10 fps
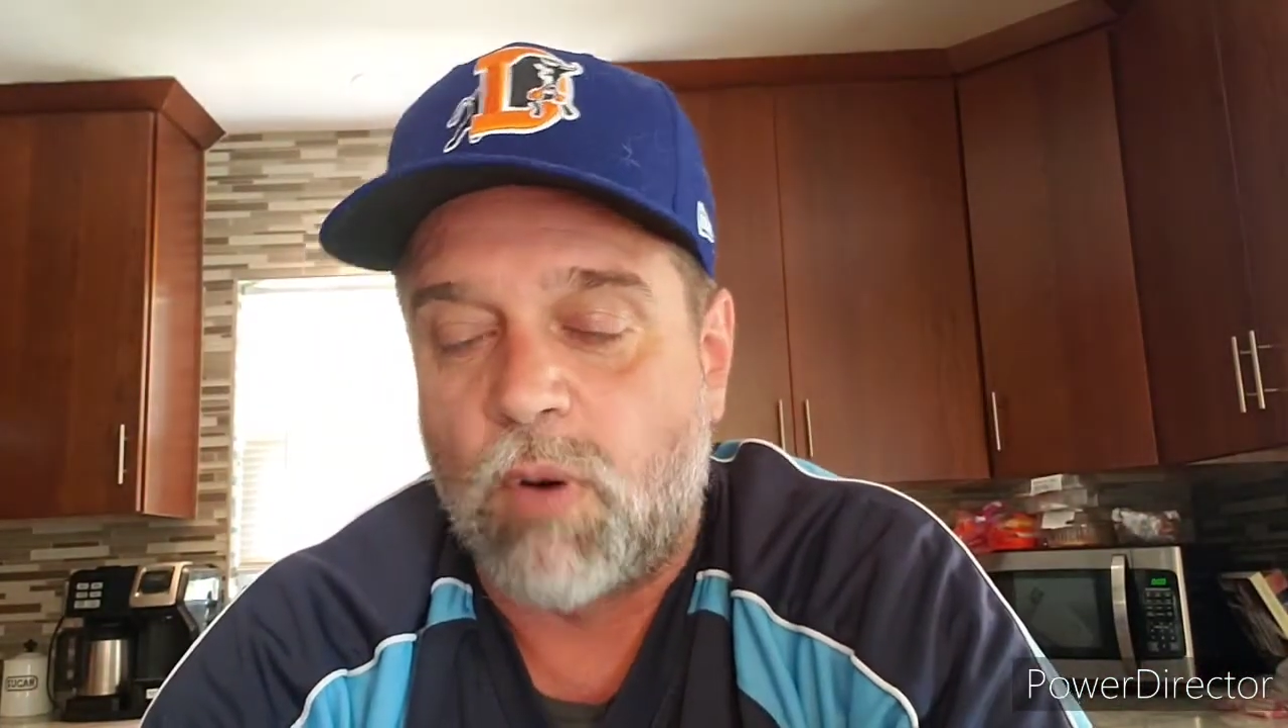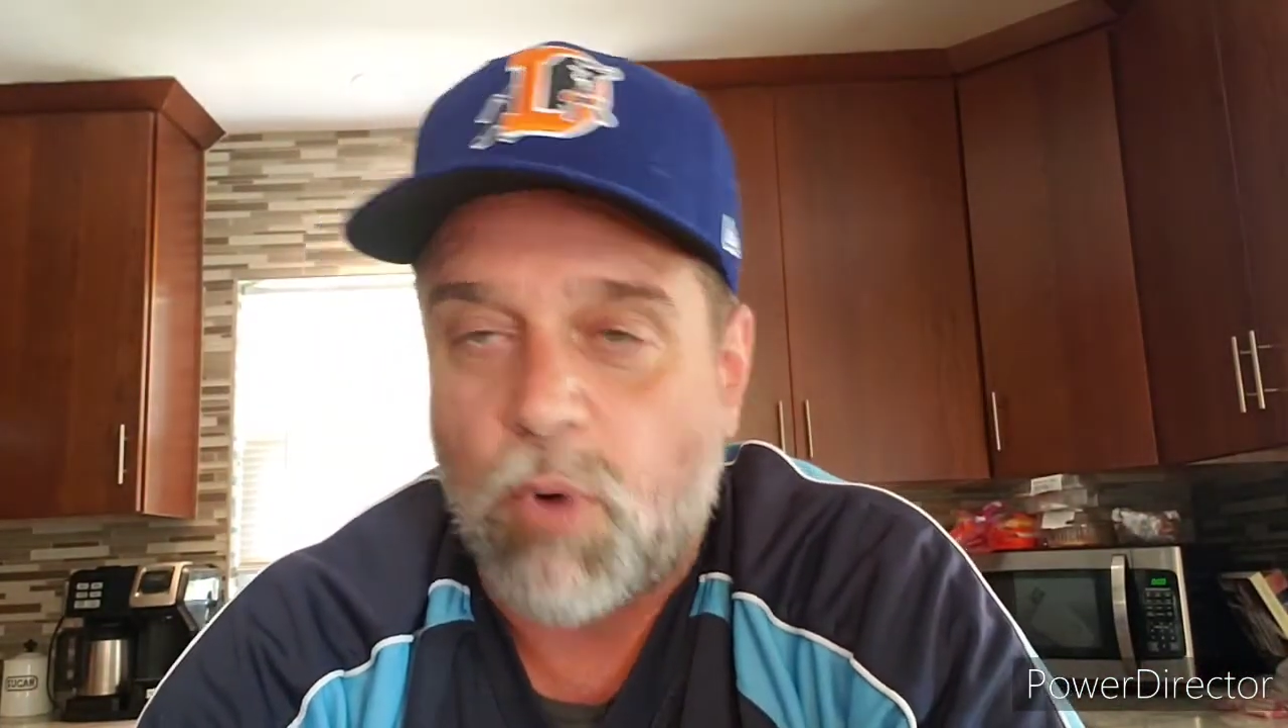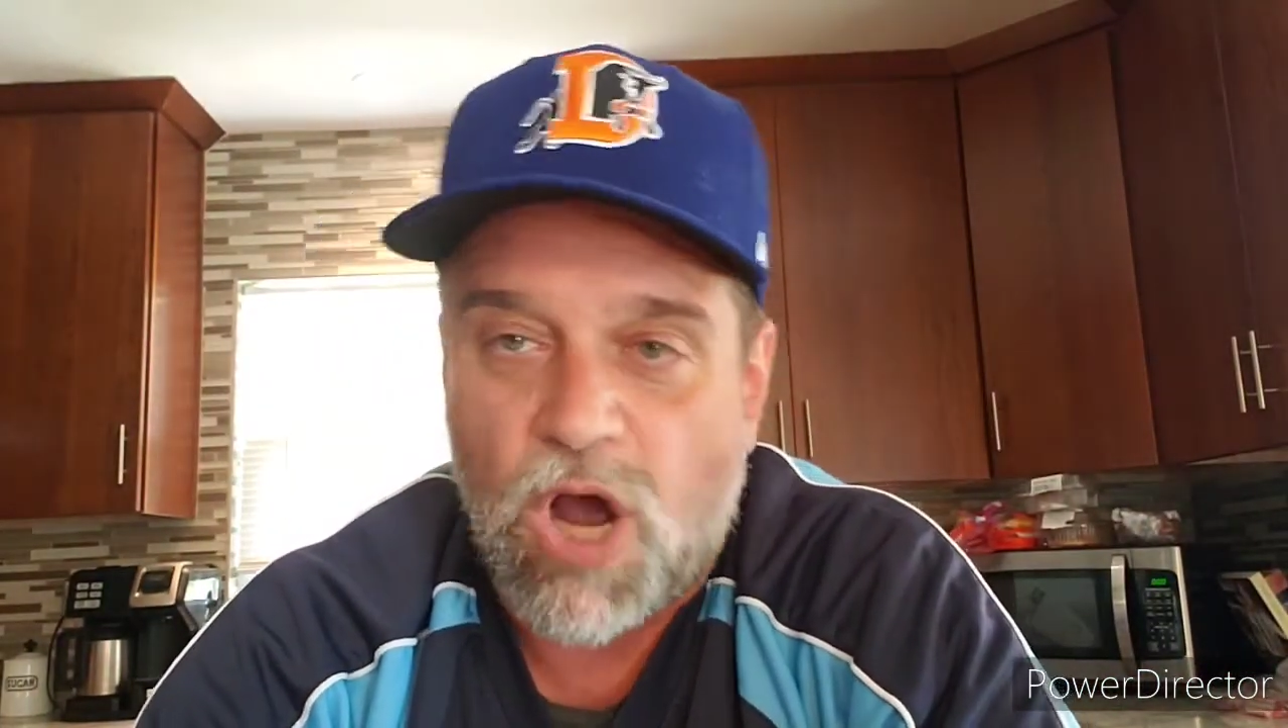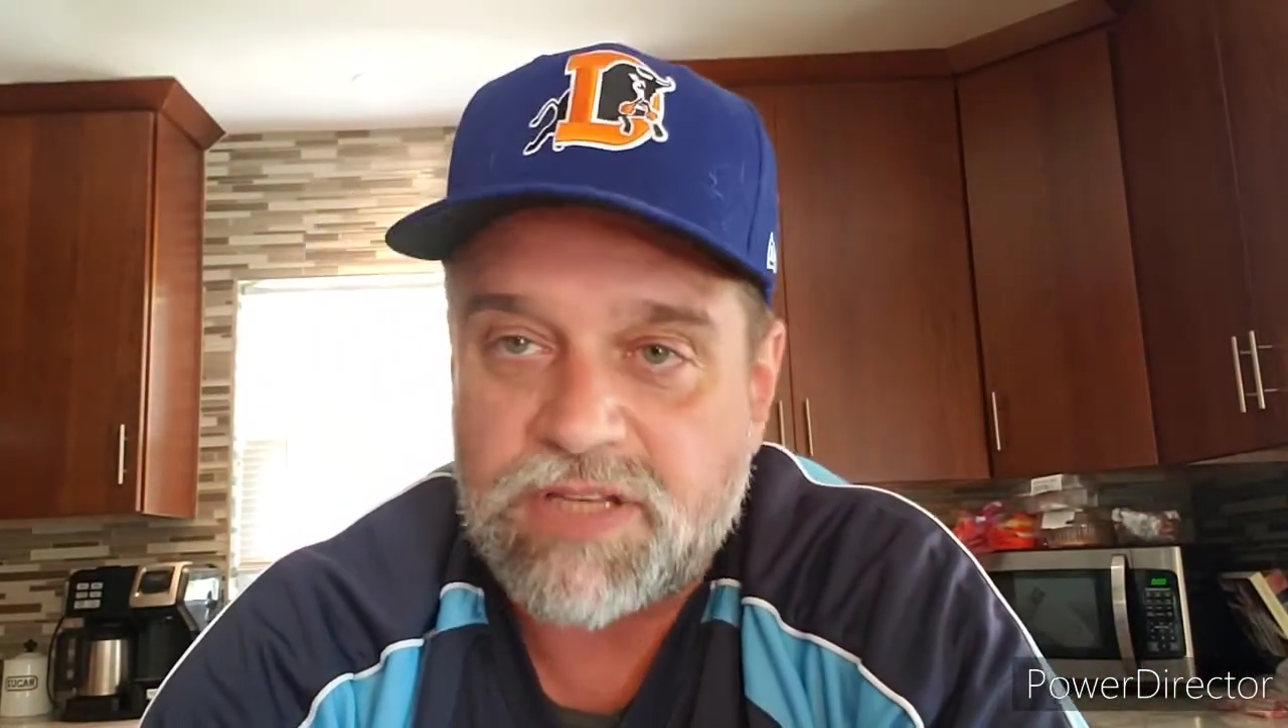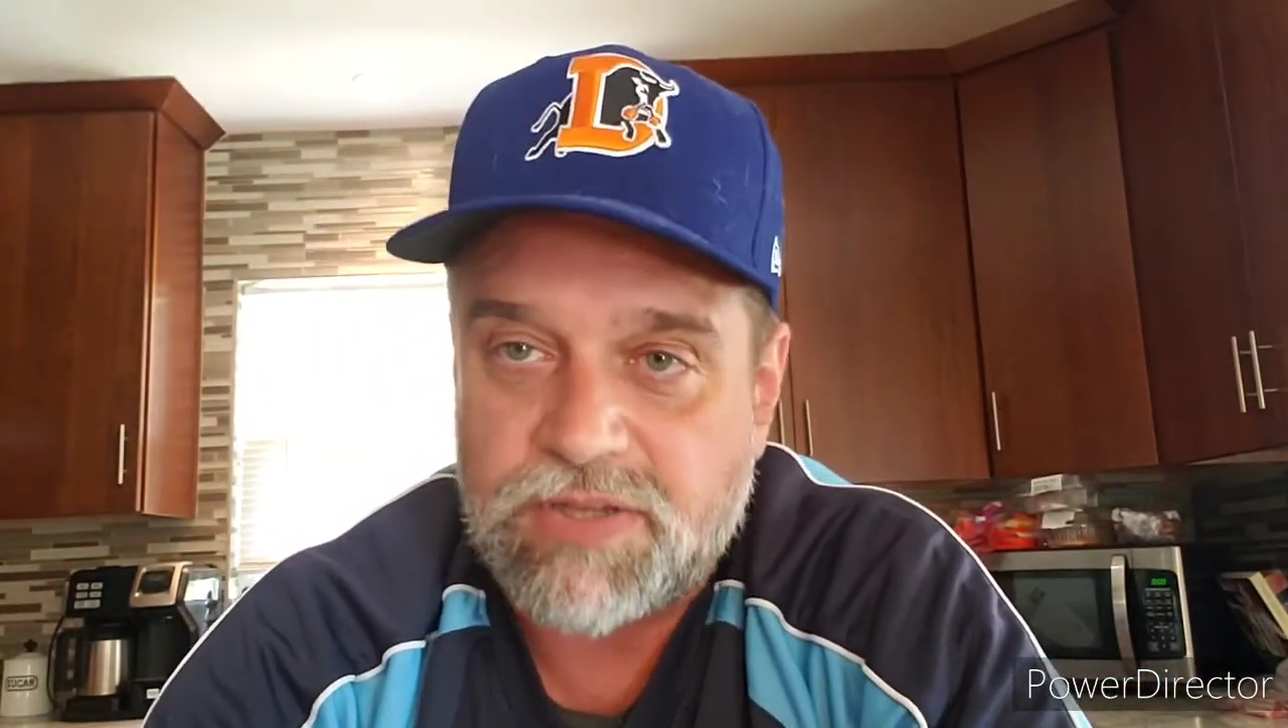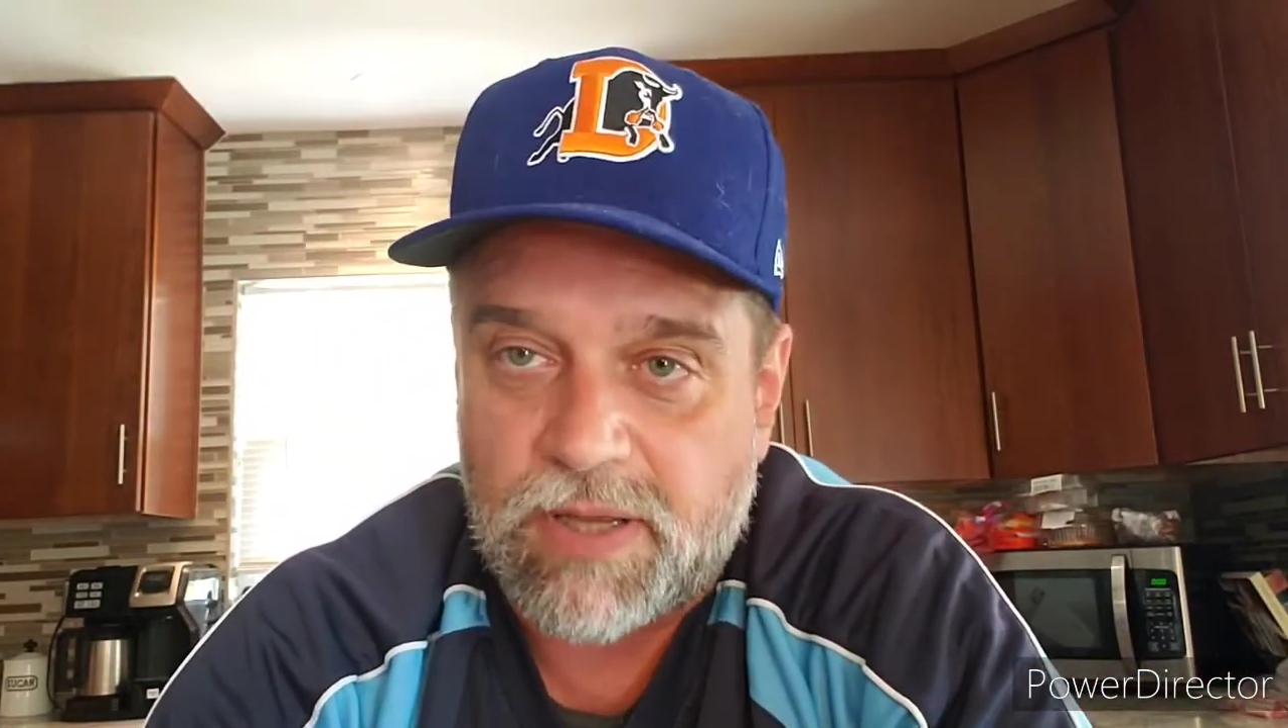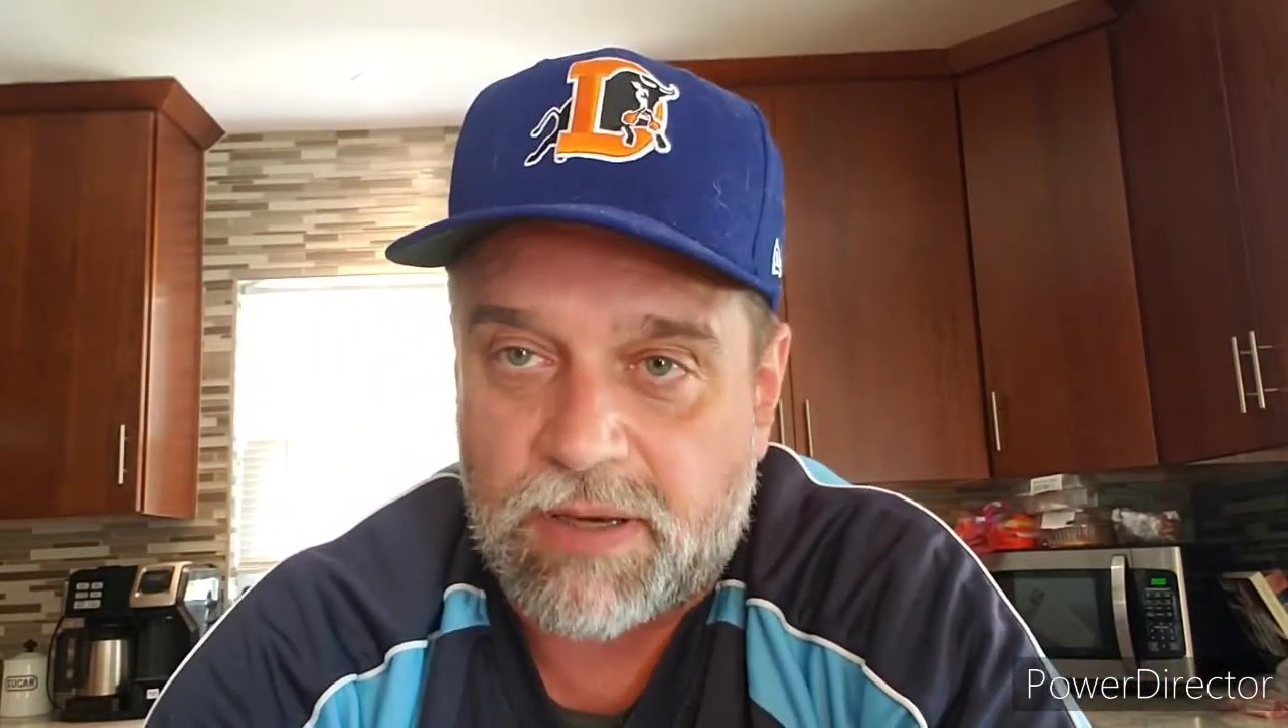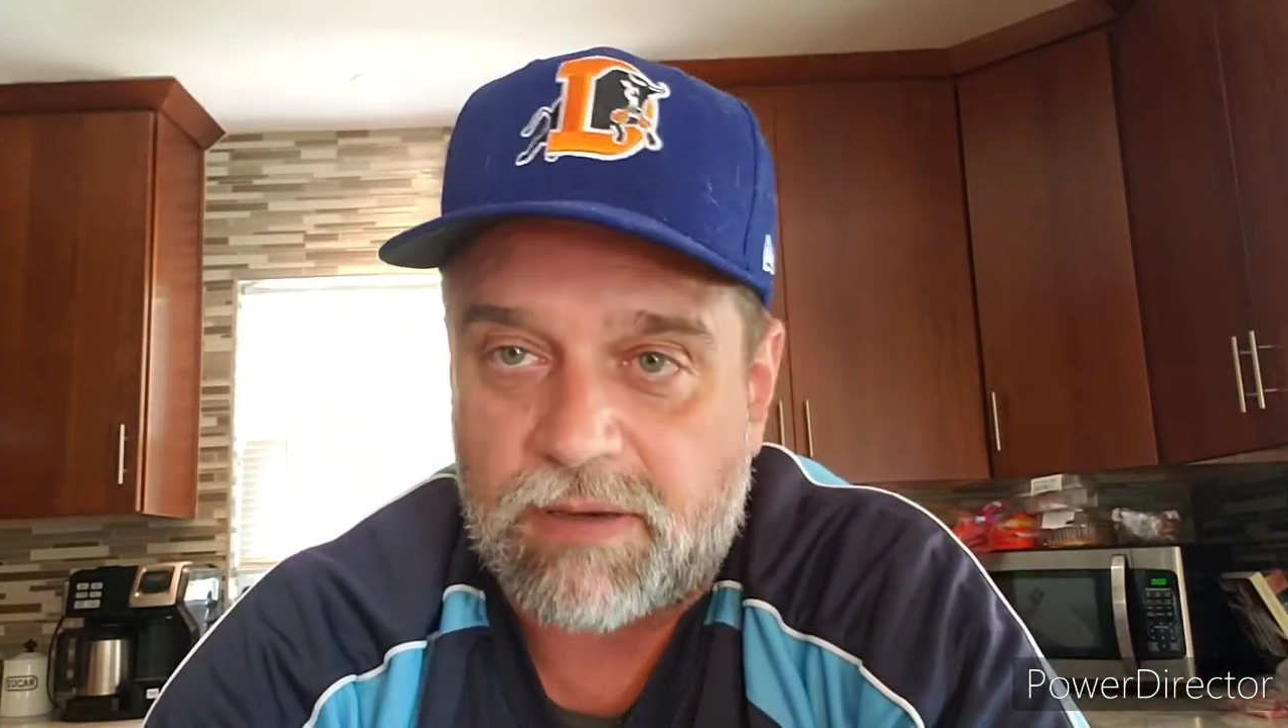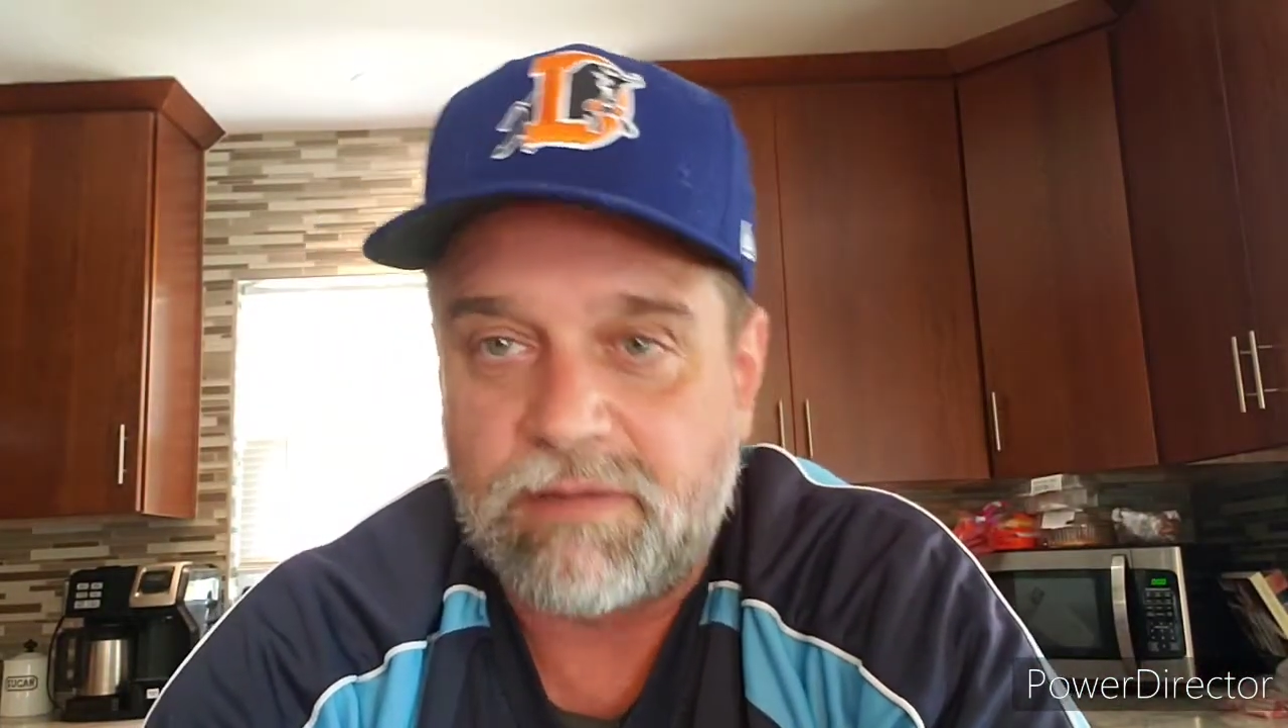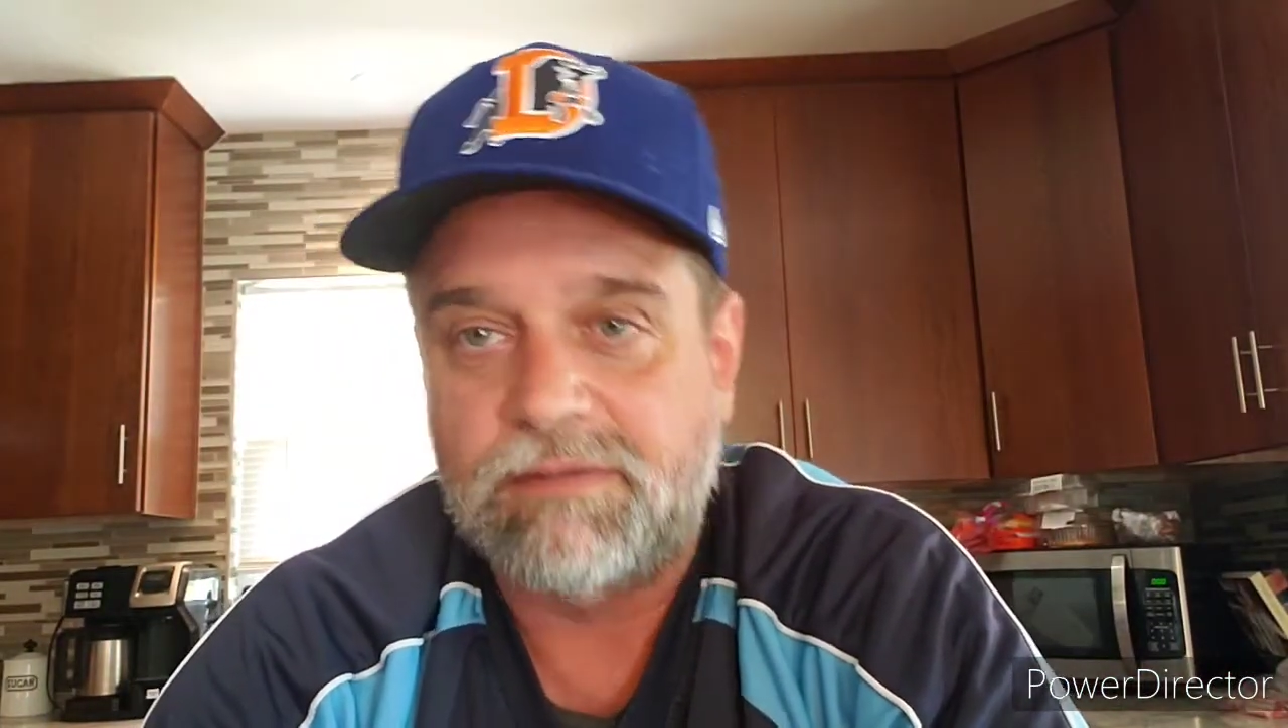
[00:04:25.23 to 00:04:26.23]

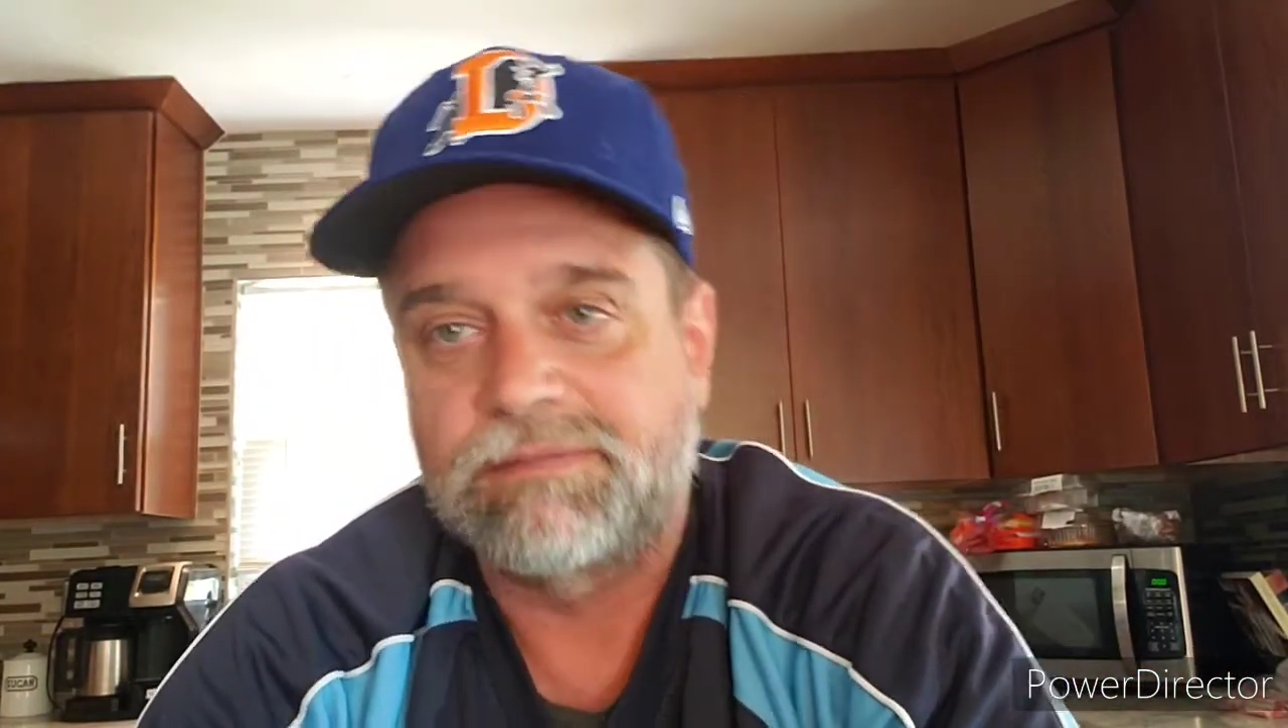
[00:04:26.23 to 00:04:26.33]
Boston.